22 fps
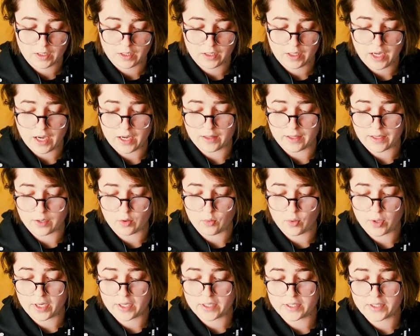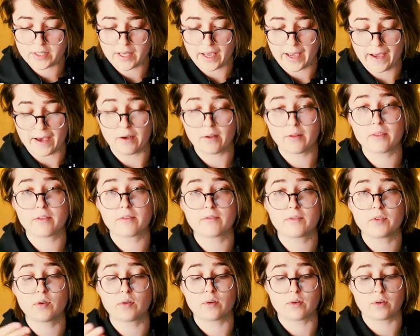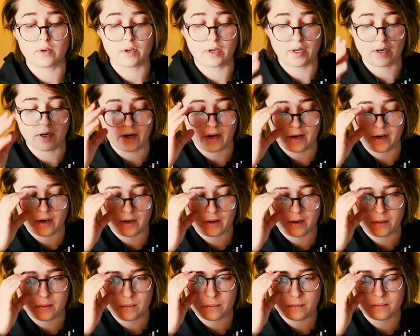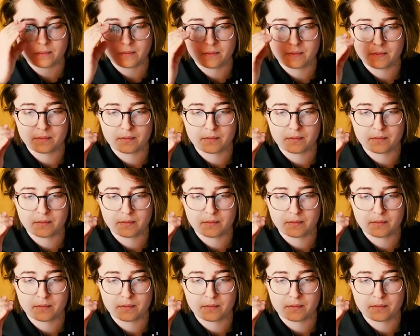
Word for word: Yeah, like what is the health of your um,